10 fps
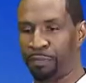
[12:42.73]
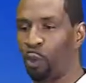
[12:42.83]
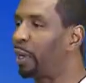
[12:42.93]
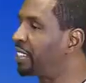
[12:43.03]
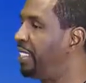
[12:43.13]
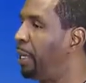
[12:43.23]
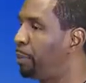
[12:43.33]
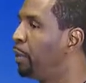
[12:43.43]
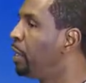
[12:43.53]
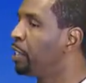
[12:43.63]
For
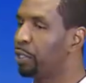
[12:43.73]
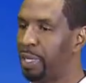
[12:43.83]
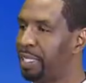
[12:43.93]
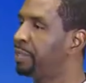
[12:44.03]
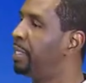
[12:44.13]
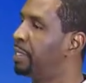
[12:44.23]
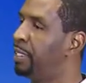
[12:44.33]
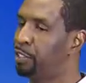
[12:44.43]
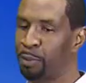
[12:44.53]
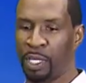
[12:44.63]
example, you ask that
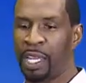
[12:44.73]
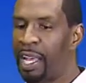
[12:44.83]
customer,